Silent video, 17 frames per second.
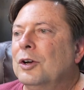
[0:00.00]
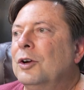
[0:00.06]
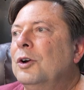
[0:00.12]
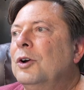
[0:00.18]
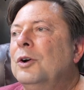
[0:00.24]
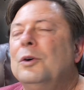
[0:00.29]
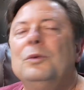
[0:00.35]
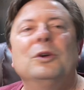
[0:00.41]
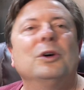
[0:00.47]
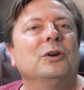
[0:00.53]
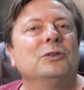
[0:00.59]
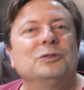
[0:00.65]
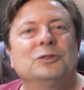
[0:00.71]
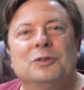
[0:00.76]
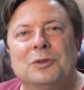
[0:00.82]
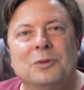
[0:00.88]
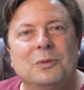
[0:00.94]
who
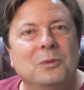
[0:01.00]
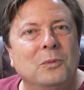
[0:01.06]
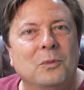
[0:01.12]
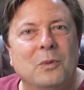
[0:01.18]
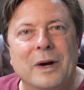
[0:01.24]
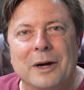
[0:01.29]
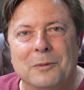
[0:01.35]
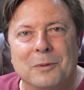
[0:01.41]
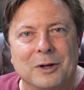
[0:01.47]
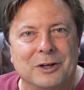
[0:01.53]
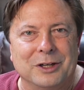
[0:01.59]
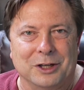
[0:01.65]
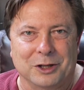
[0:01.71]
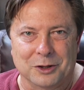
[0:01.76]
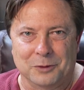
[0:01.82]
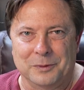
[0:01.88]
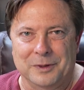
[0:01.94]
knows where we're going to
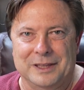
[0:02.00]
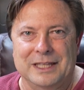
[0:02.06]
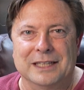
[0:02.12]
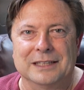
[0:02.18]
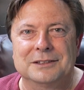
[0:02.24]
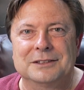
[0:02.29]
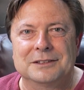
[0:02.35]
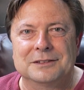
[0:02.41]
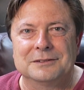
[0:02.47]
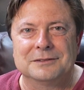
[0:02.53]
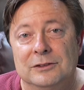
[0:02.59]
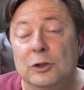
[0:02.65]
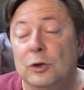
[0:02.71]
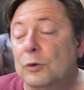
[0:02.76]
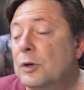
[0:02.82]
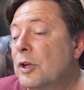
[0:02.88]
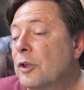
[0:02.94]
go with this.
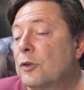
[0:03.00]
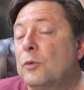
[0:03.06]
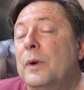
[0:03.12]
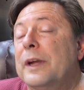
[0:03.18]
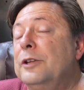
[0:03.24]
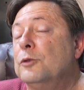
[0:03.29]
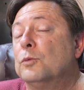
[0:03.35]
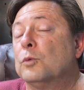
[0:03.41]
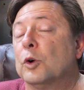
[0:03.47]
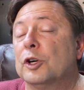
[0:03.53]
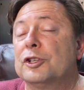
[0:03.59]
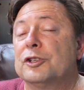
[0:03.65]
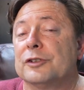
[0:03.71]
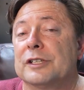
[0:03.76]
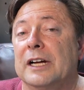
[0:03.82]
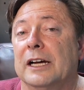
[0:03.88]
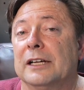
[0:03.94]
So the way you word
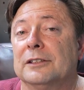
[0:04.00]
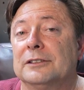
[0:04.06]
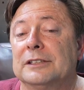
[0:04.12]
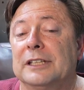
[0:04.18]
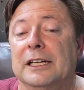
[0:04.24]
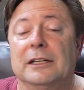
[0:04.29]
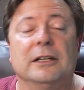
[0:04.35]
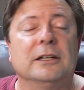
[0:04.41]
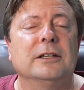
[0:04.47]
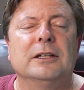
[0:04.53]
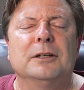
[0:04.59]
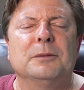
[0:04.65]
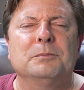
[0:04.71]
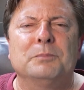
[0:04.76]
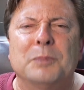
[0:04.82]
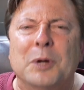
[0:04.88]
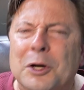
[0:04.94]
your title can
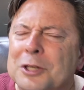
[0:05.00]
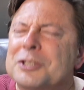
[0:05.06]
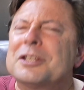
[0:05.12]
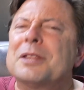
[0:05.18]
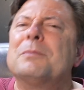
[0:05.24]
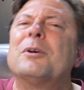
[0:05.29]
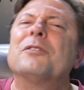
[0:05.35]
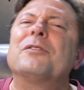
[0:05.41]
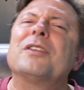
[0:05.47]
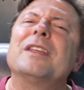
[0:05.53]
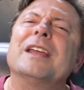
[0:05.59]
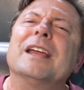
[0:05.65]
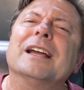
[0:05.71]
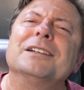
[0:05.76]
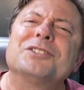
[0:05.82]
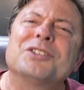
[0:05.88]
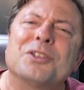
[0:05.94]
push them over the
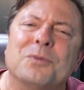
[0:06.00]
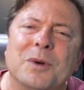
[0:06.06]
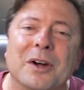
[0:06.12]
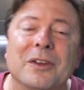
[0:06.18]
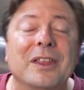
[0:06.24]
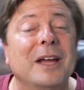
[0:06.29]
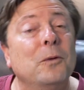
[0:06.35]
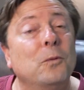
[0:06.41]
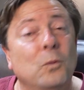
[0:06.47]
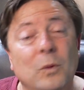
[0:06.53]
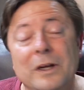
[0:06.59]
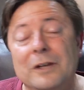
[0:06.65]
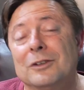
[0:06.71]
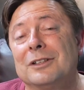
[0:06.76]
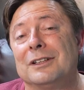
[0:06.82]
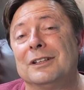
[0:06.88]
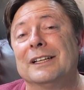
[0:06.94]
edge to where they
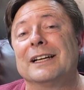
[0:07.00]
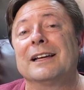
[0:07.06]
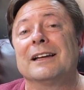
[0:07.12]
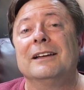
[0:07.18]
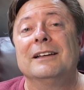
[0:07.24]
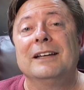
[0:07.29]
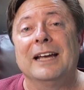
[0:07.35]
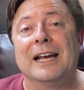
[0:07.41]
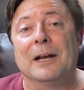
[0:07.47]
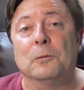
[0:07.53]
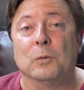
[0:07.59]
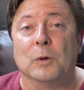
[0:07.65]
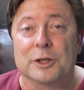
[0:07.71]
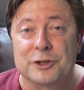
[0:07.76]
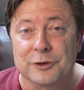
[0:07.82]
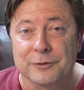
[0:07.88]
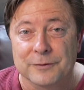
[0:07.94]
will click and
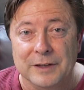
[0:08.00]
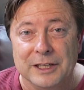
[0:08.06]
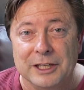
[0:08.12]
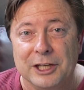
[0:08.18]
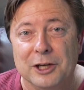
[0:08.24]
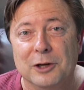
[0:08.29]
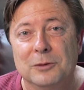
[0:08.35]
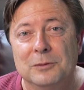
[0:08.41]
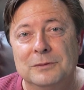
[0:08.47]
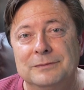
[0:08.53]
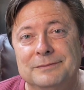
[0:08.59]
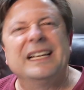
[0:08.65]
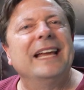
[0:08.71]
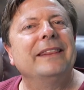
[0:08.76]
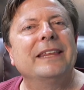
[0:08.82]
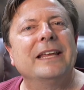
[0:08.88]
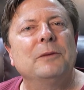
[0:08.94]
watch your video.
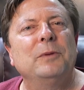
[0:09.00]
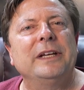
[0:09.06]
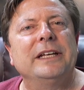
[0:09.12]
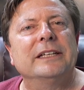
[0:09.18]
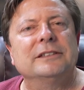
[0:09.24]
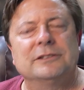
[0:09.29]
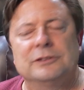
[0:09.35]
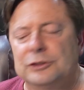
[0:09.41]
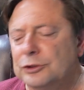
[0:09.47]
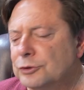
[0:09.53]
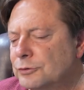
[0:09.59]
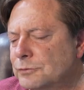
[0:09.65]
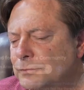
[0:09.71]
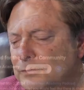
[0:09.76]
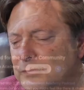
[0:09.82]
And then we get to